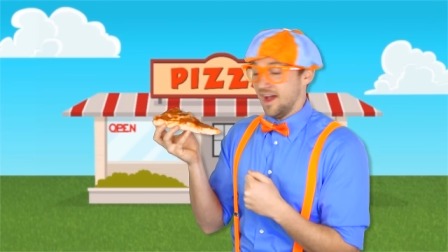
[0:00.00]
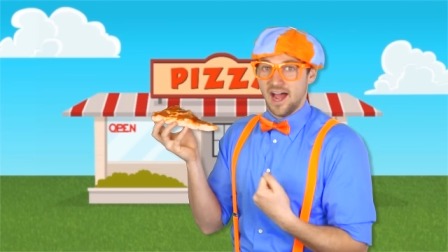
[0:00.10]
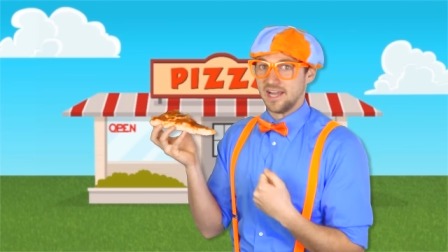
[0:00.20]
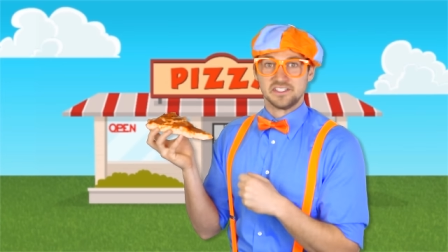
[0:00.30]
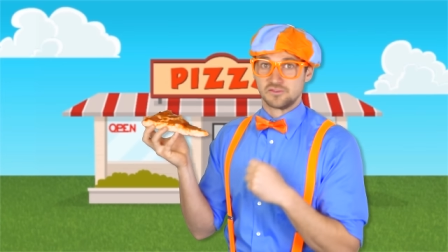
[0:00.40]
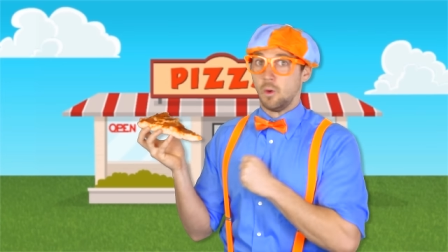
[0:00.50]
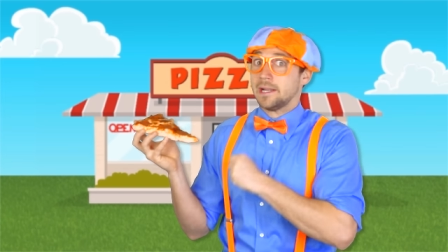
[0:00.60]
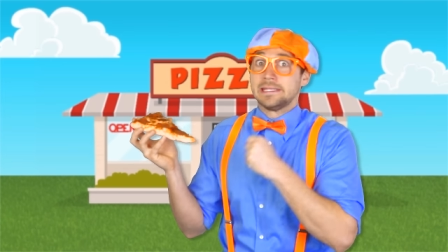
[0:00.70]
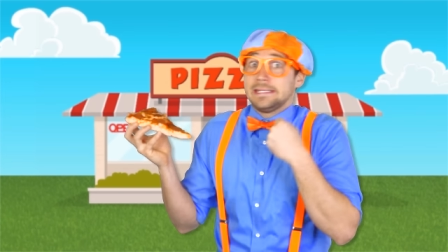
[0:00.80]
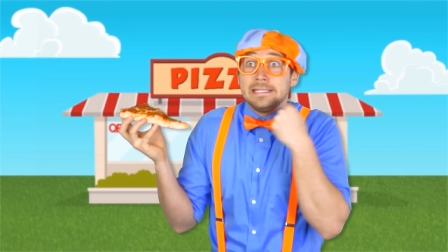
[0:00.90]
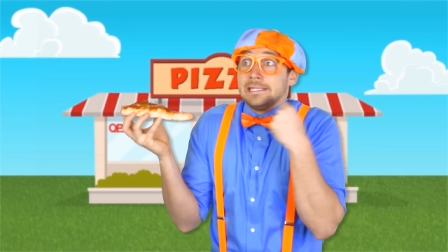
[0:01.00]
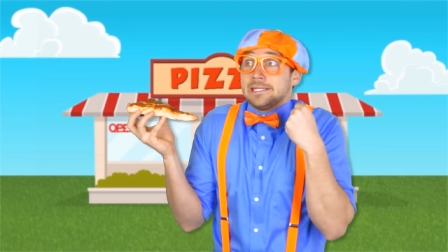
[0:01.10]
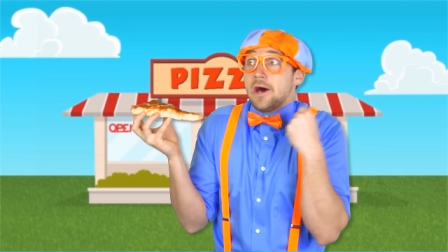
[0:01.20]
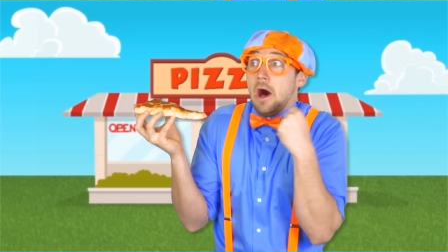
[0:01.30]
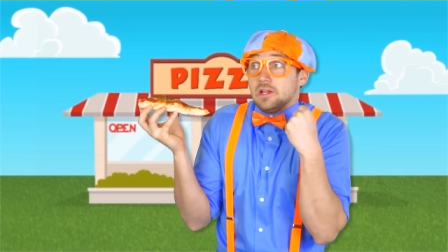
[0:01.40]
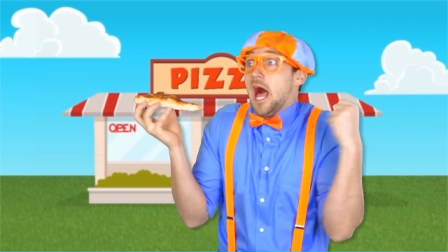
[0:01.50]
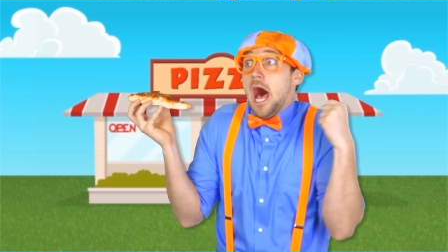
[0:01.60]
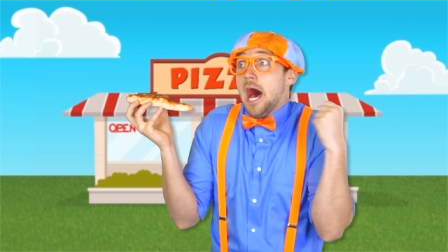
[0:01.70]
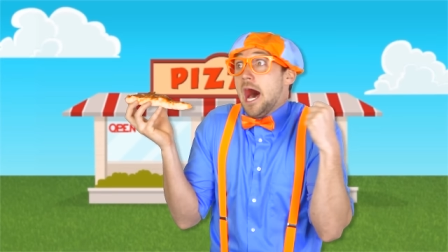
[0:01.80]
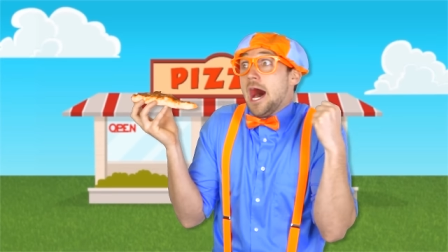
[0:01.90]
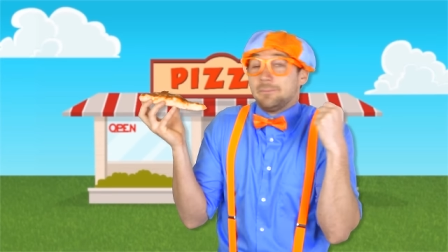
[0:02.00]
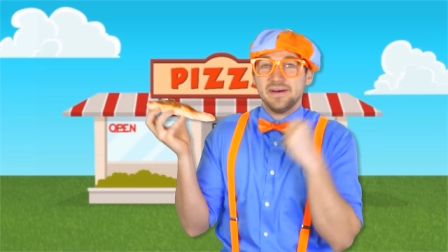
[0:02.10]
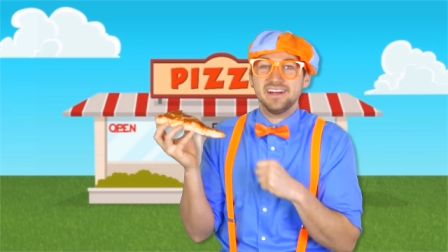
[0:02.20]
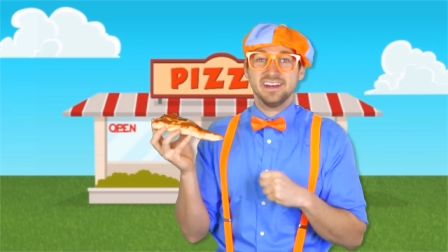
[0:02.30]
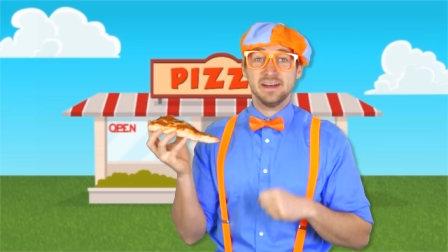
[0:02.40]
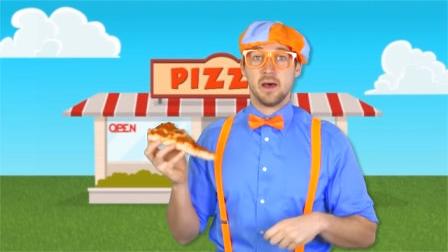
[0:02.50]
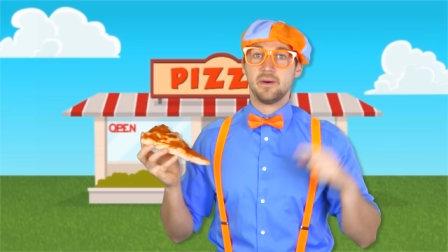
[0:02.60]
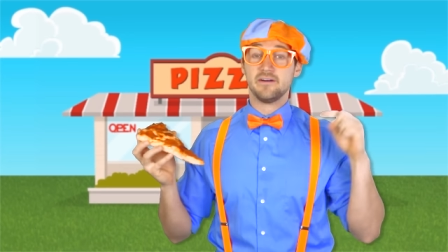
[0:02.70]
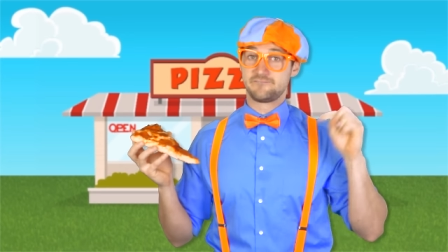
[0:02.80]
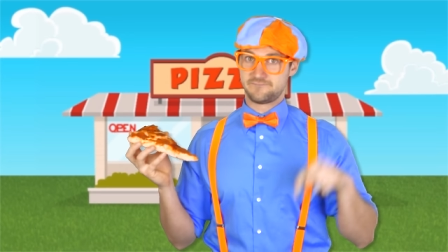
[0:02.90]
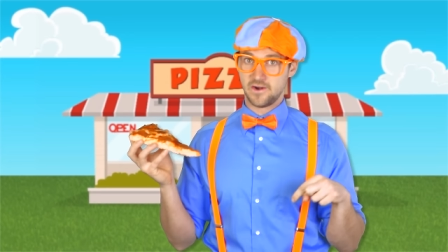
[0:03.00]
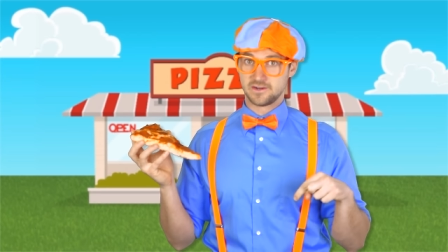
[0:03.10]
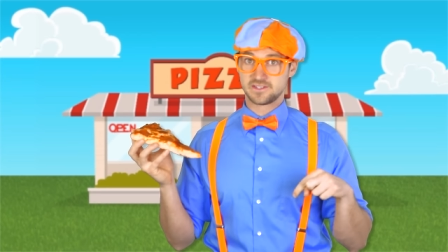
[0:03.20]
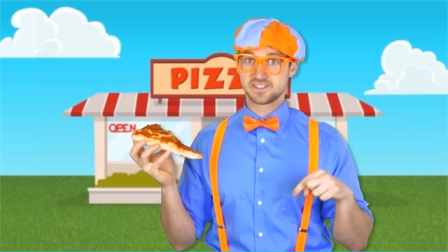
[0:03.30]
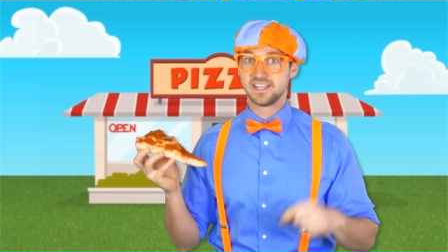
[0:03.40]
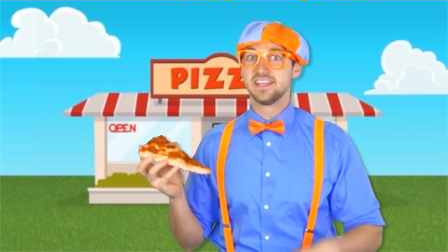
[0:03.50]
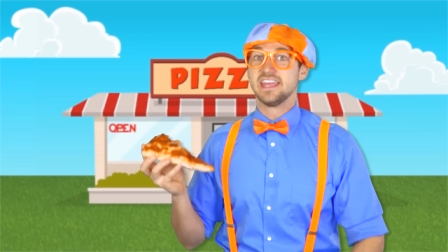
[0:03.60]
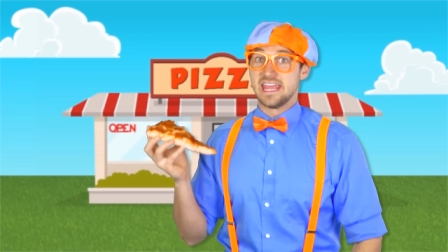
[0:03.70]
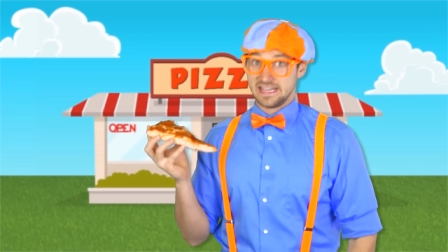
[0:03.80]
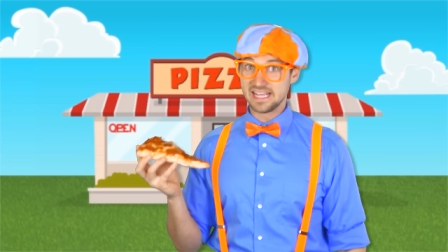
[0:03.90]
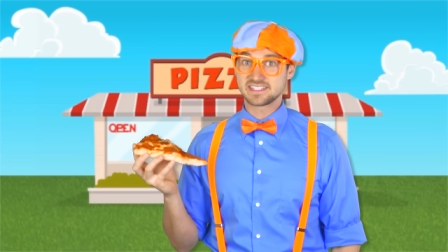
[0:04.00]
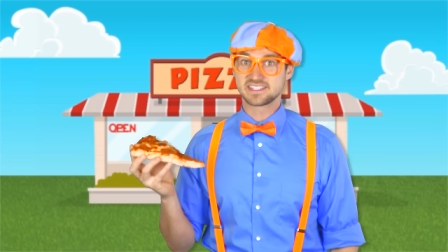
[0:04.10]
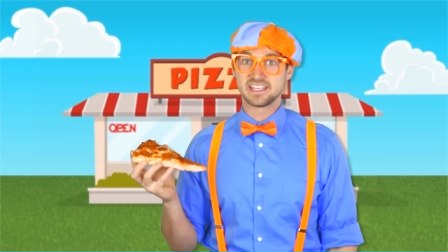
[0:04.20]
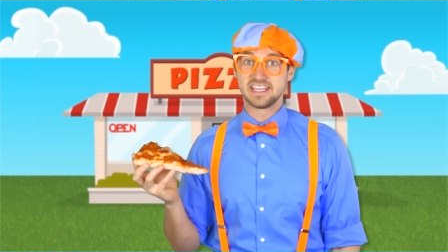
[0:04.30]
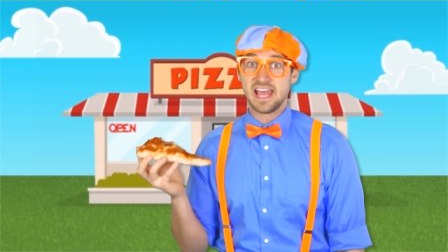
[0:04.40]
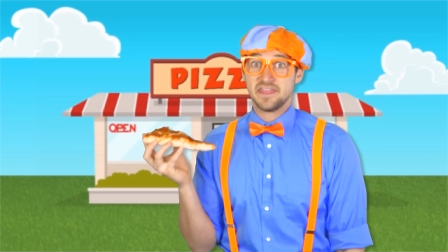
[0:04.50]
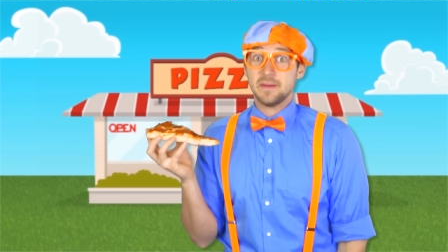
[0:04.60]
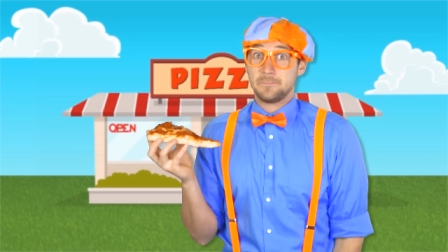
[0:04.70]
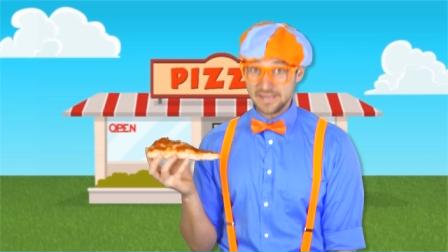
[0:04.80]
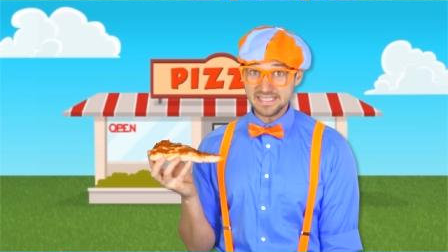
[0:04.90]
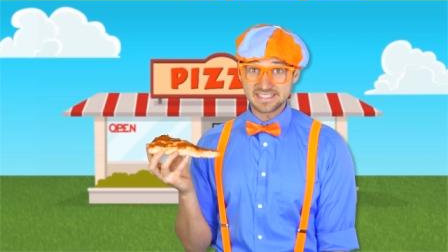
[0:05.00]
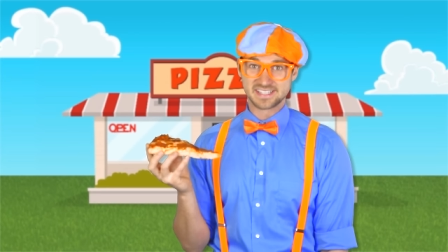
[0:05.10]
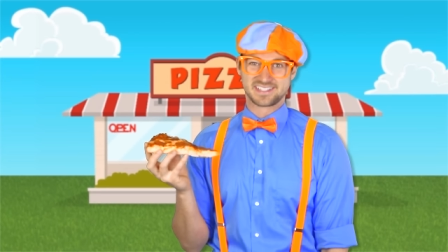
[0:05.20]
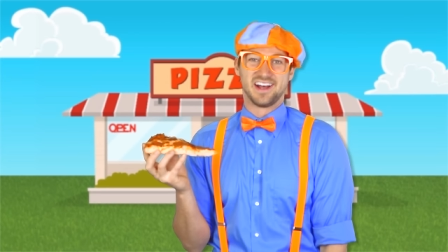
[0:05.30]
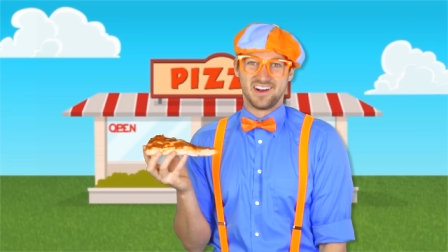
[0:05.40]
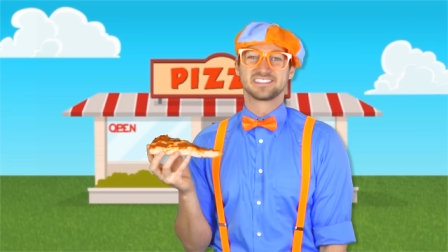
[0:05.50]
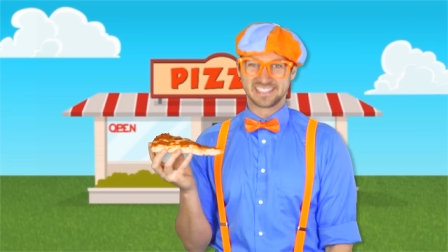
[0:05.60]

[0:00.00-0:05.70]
I just want to eat it all up! But first, let's sing the pizza song